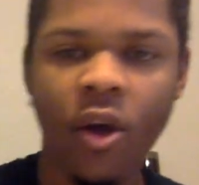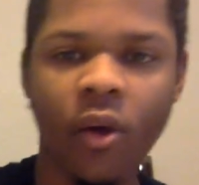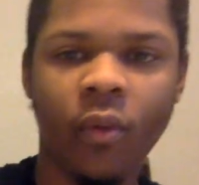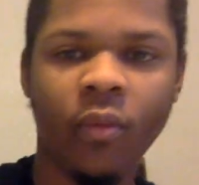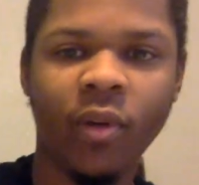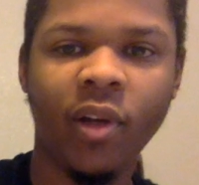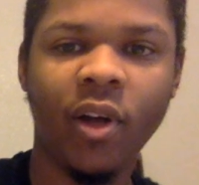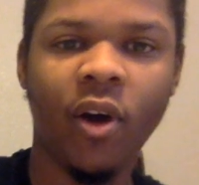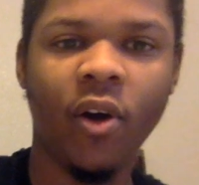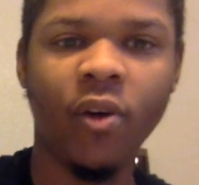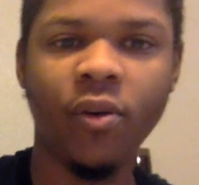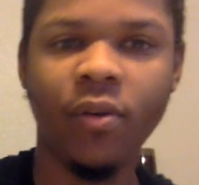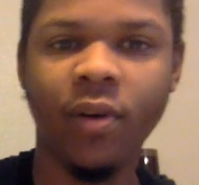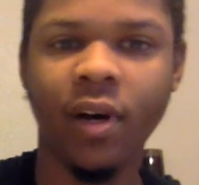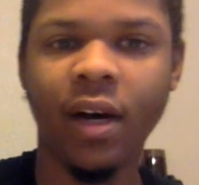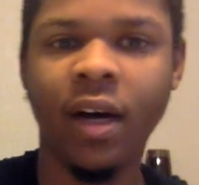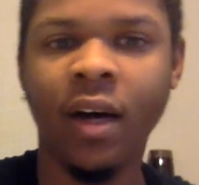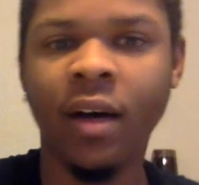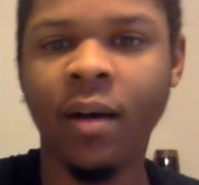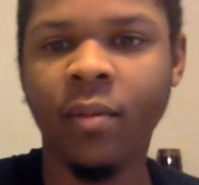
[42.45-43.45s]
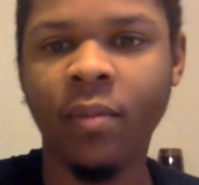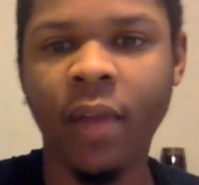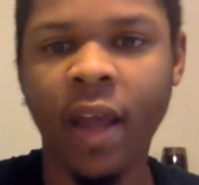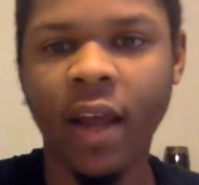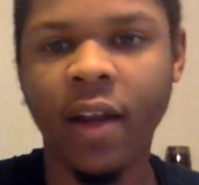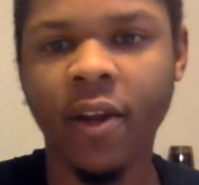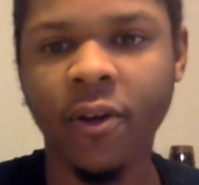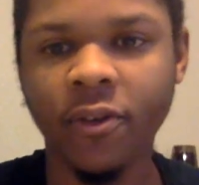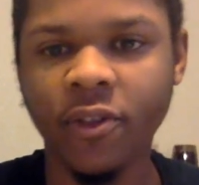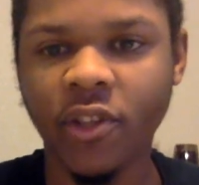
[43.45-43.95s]
We're going to do an update
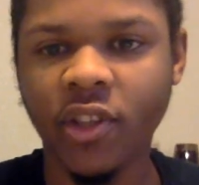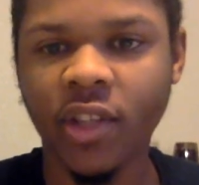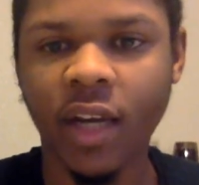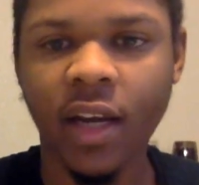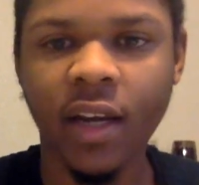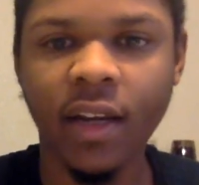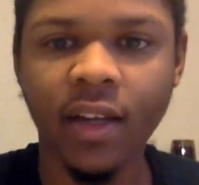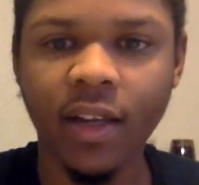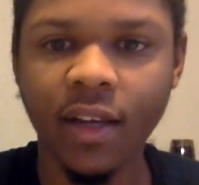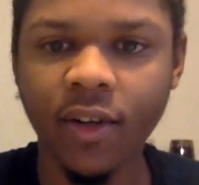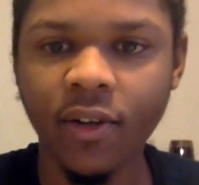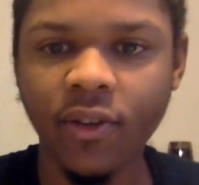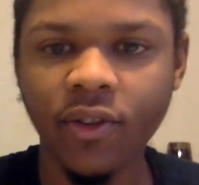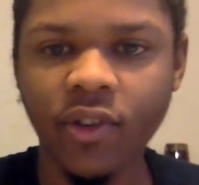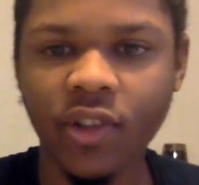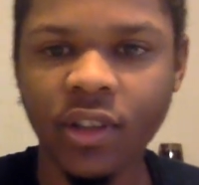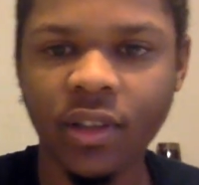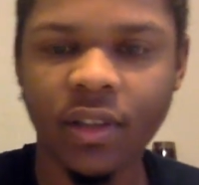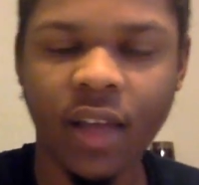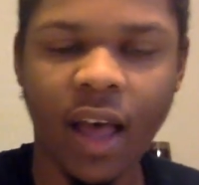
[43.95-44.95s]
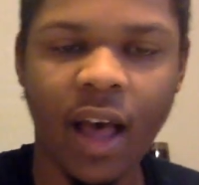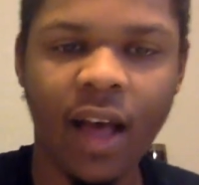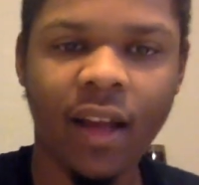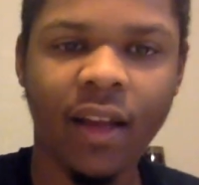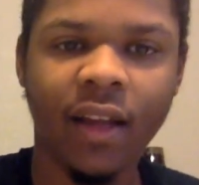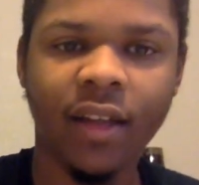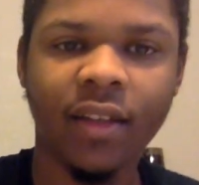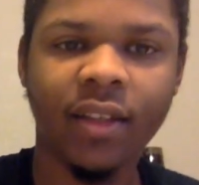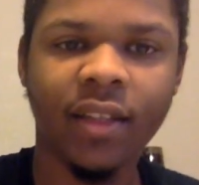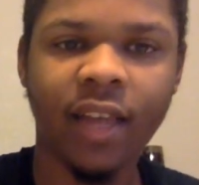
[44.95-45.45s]
on Shai
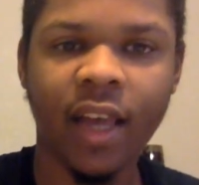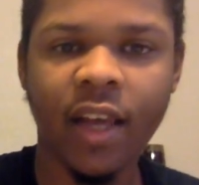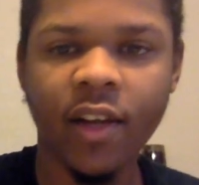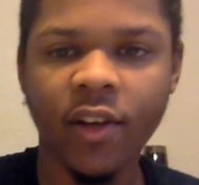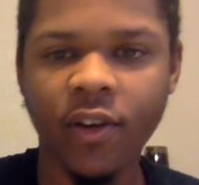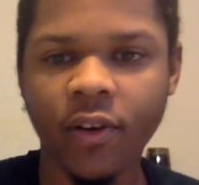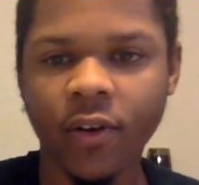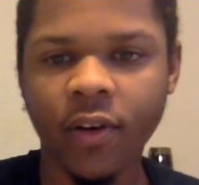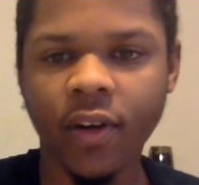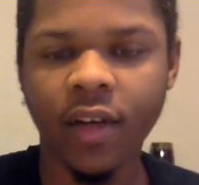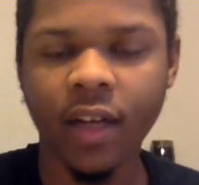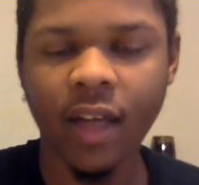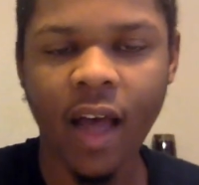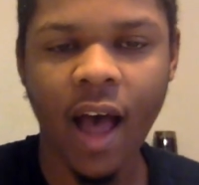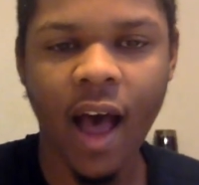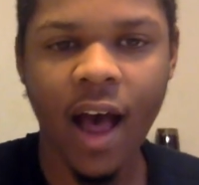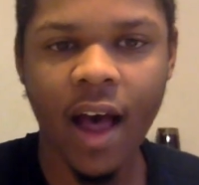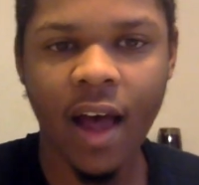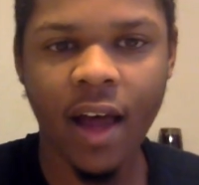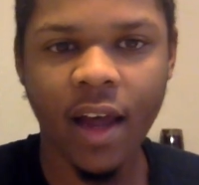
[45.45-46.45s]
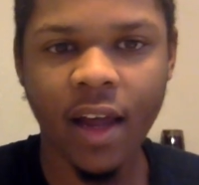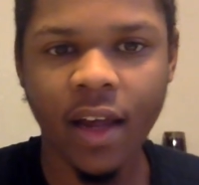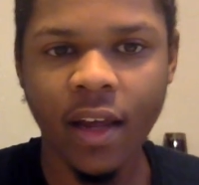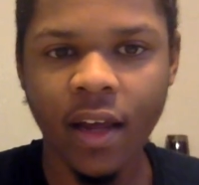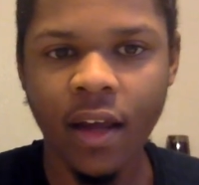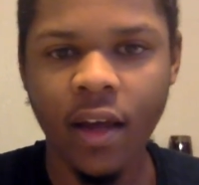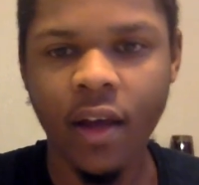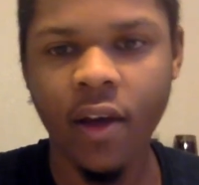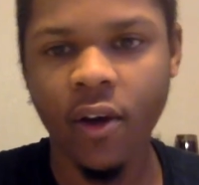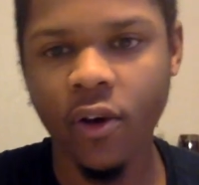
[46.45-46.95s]
Gilgeous-Alexander, a guy
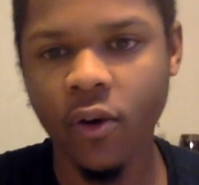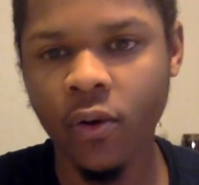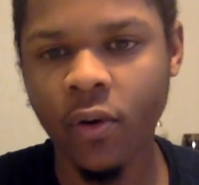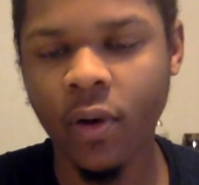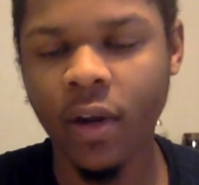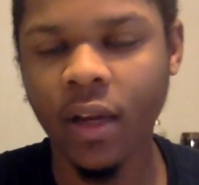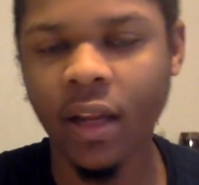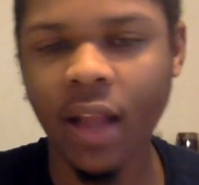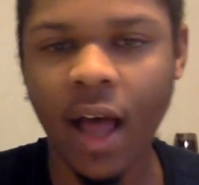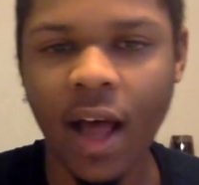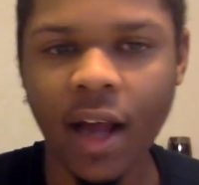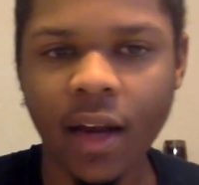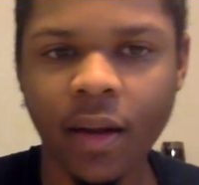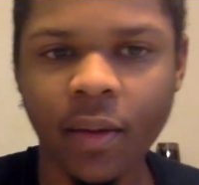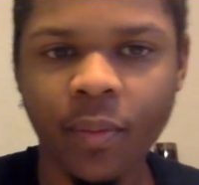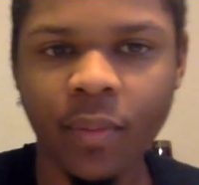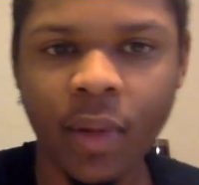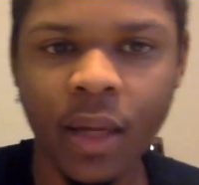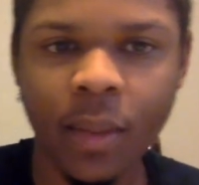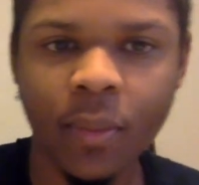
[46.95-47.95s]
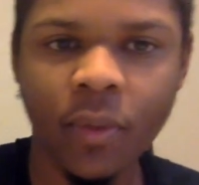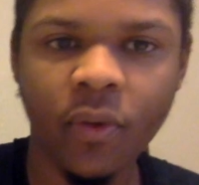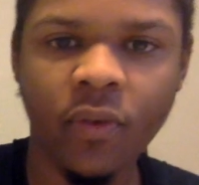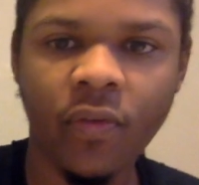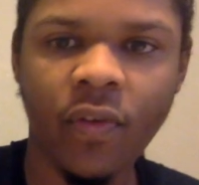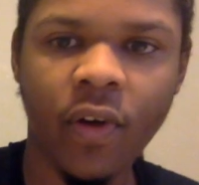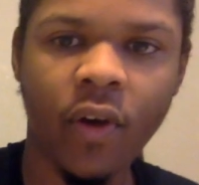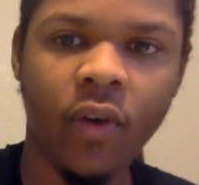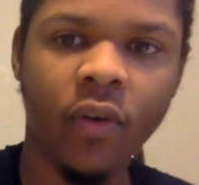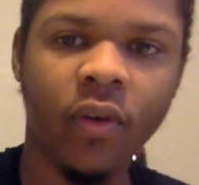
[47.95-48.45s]
who a lot of people
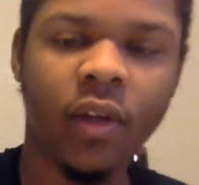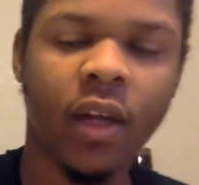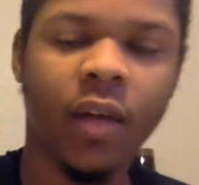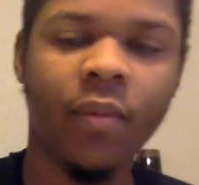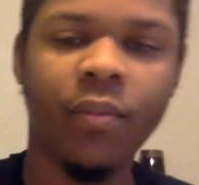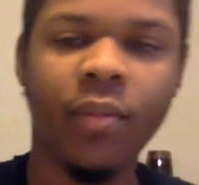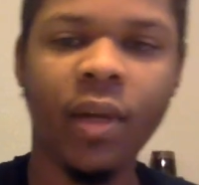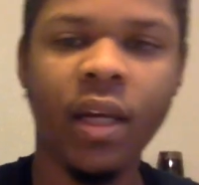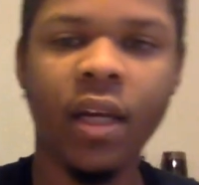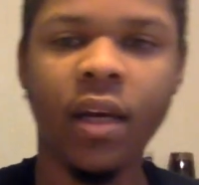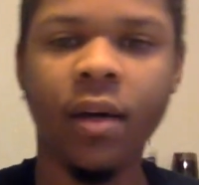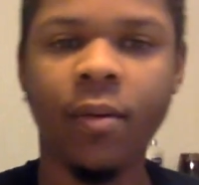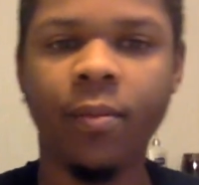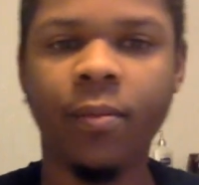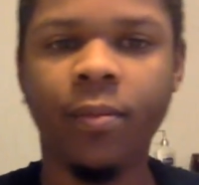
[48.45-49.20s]
felt can be a